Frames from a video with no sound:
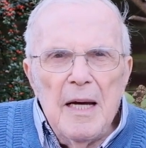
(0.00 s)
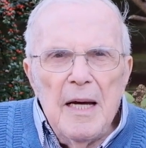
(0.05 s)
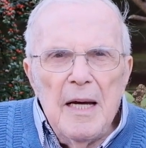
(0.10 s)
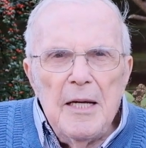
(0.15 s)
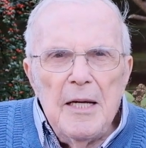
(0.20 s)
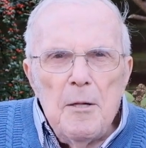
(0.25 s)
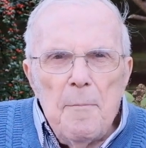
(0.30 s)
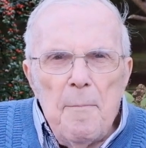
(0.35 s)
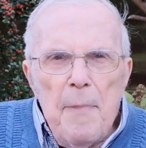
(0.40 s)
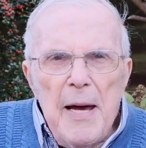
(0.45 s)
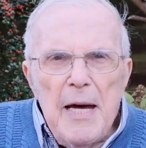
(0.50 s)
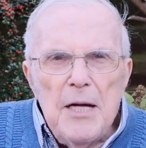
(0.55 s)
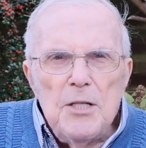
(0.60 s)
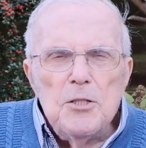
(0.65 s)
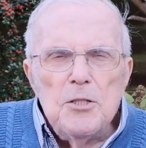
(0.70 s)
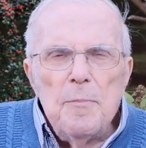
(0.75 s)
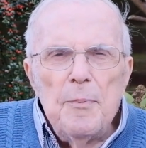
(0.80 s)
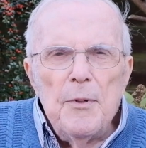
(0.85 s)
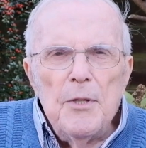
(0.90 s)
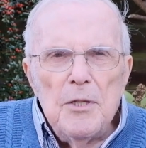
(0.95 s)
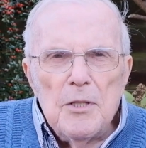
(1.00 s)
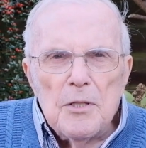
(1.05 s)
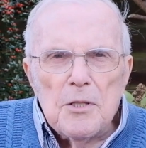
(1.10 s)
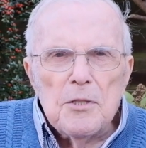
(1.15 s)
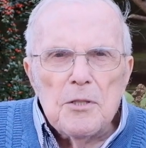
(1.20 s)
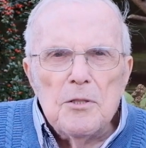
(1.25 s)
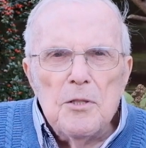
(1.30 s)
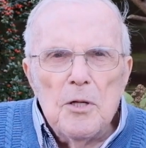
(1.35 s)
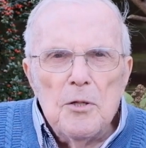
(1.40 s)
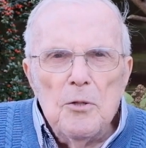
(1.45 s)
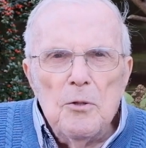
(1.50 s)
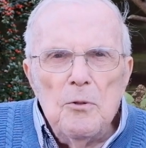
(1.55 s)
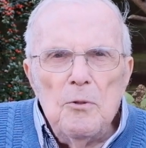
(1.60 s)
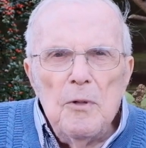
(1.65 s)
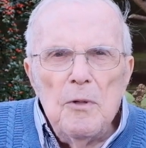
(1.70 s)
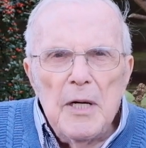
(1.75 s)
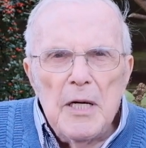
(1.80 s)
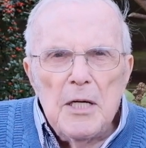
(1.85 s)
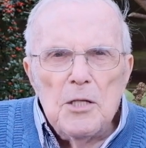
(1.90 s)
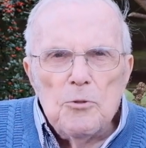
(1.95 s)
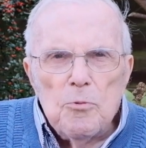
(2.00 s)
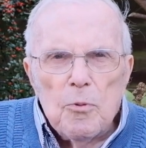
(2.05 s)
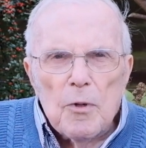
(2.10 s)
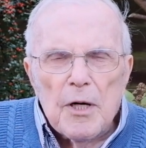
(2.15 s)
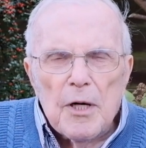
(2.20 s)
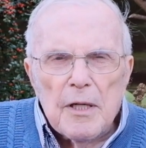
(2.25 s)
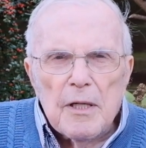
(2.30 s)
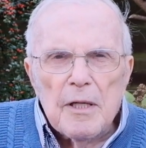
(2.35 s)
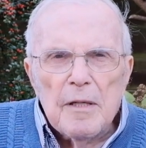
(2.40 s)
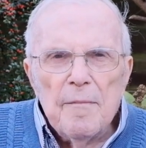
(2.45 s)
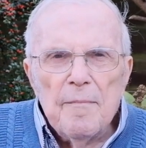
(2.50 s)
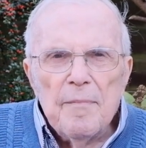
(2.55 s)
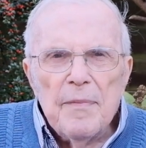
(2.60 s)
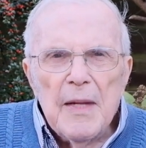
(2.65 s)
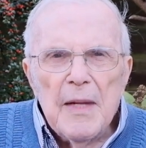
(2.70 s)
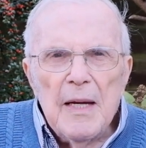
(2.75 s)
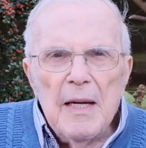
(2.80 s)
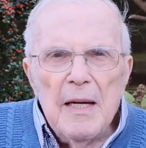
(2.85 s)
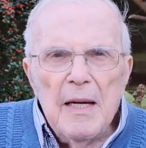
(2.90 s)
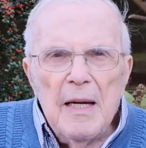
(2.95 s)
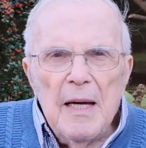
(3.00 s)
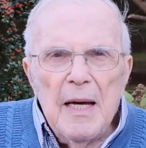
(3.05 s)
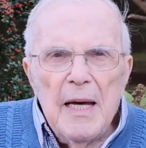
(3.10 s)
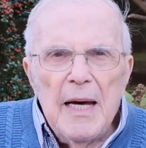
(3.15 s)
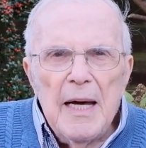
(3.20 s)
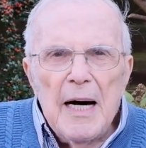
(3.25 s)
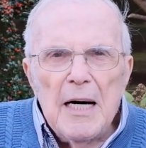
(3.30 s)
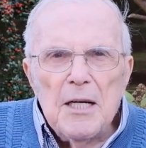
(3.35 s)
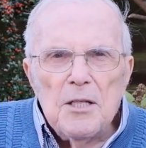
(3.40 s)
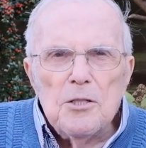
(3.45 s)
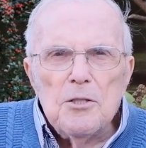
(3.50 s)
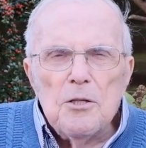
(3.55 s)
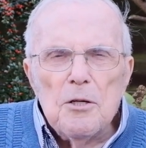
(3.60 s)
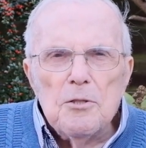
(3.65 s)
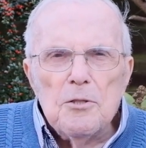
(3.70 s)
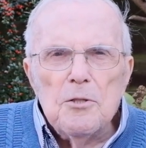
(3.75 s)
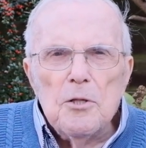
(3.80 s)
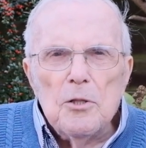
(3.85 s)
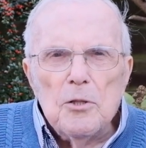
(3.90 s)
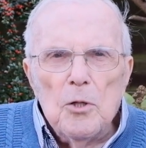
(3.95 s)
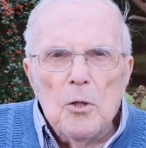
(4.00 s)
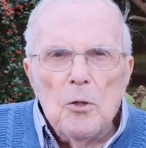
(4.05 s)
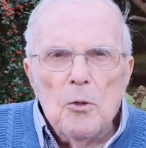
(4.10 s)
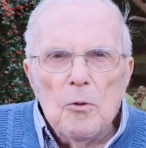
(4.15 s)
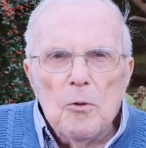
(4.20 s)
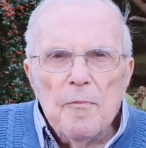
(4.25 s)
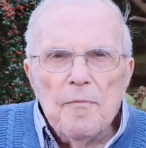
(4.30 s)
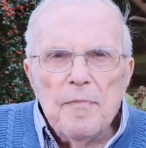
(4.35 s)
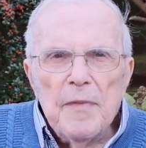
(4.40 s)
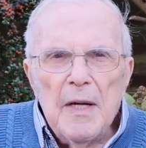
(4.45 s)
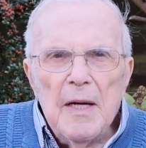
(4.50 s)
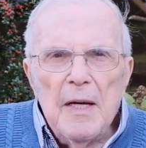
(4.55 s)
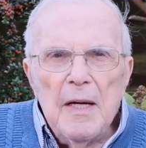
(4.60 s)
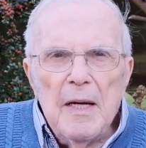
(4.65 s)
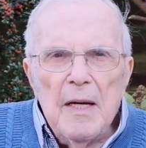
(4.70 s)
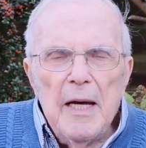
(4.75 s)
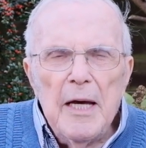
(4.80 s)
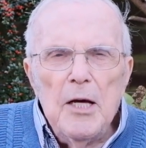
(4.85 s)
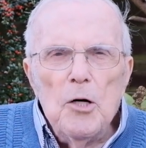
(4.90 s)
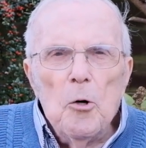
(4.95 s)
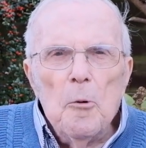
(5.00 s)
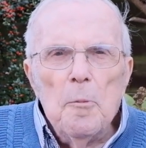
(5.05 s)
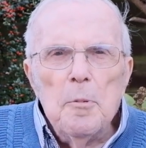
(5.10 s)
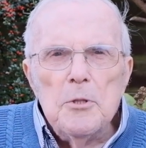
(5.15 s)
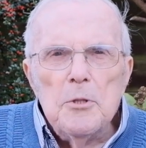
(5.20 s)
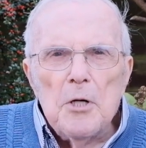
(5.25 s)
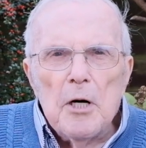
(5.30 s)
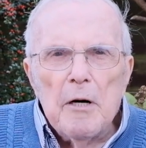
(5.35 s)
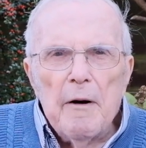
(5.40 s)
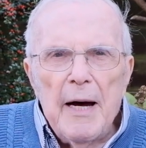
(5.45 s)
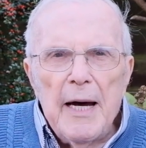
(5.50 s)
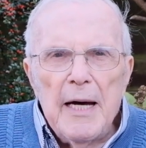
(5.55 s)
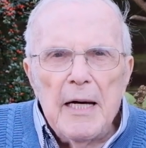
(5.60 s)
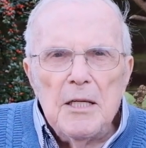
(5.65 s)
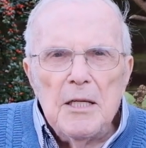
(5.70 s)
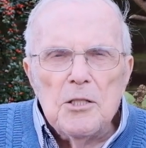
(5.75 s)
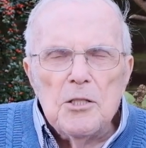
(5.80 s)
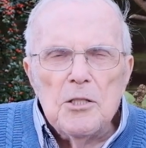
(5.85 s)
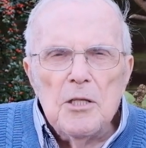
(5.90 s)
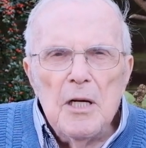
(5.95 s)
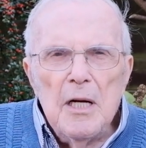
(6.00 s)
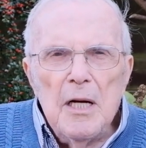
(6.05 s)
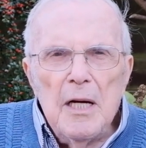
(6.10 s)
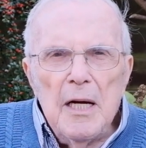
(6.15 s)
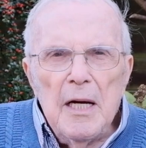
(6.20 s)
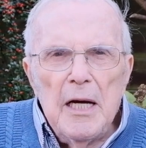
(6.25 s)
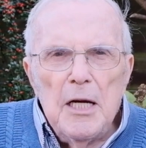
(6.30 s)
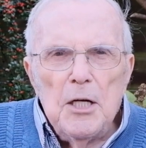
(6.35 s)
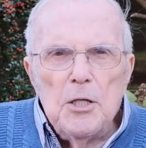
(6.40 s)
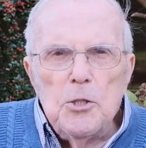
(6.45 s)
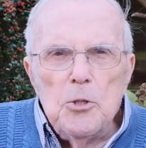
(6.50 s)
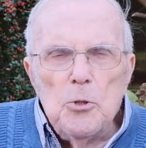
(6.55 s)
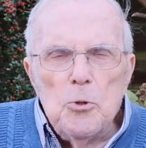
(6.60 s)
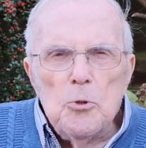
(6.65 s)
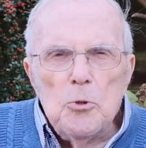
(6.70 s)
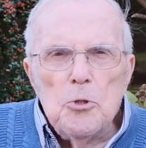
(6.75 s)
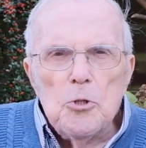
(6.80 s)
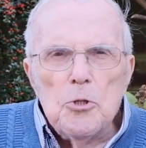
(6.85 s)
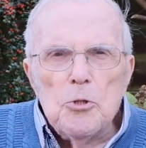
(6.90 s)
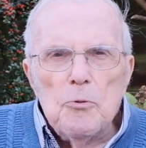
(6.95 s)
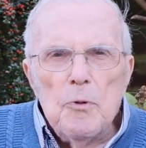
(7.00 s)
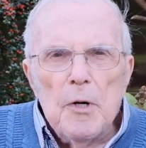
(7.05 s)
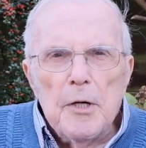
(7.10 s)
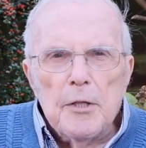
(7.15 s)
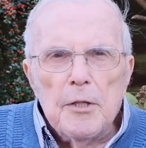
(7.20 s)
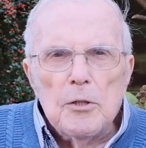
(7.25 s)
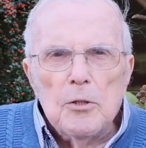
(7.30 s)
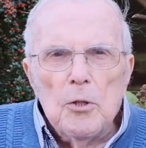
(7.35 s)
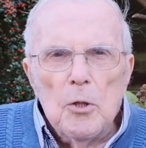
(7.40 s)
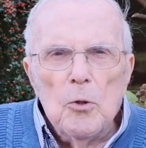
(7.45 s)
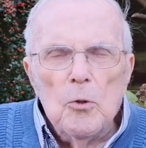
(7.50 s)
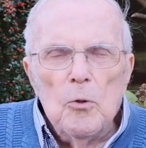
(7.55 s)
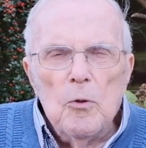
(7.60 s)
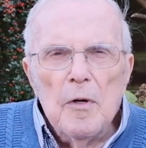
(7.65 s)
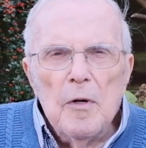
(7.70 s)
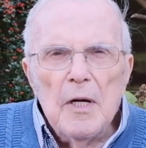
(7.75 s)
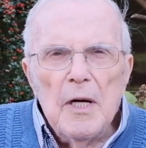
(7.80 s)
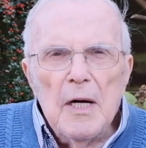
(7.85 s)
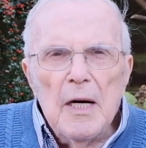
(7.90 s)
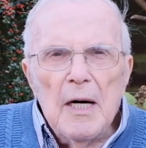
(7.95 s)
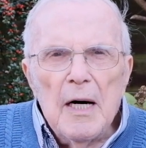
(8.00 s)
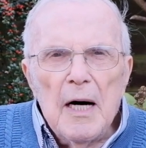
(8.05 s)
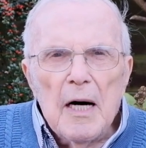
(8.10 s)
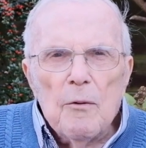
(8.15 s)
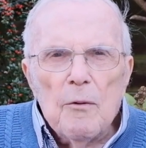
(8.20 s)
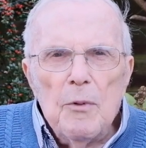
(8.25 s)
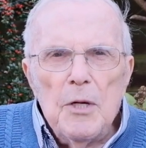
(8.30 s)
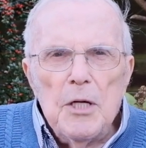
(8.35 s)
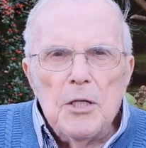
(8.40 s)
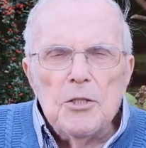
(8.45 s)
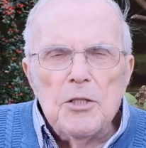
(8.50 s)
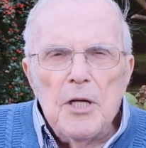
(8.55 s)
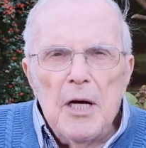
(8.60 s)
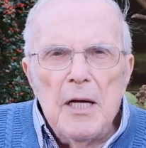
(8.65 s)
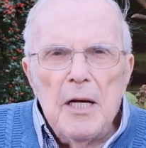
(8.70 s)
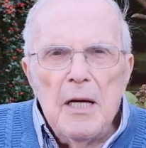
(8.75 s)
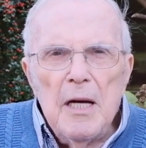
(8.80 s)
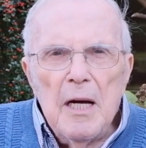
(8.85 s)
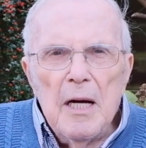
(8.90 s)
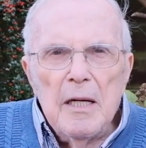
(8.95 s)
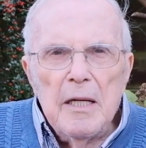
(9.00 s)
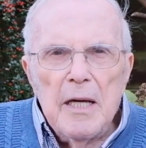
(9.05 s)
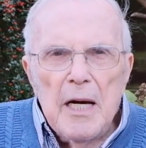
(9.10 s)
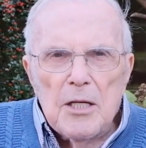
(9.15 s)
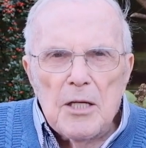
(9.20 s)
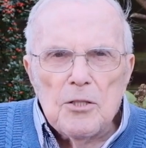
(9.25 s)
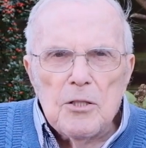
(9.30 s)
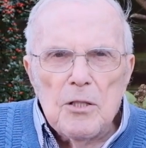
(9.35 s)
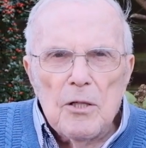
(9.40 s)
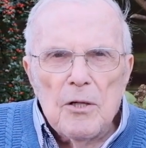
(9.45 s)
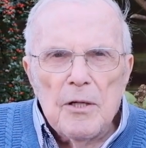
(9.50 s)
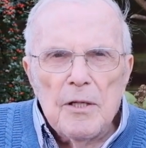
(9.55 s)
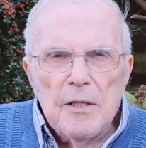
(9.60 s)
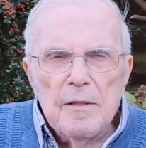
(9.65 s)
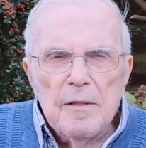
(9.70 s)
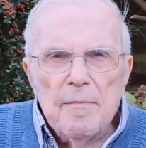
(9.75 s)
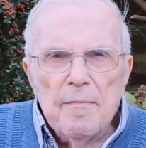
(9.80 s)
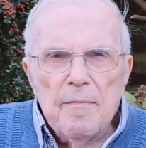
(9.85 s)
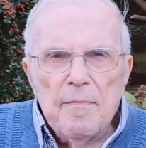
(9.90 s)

He depends upon us to do his work. He asks us to go. He opens our eyes. He shows us where to go. And we say, yes, Lord.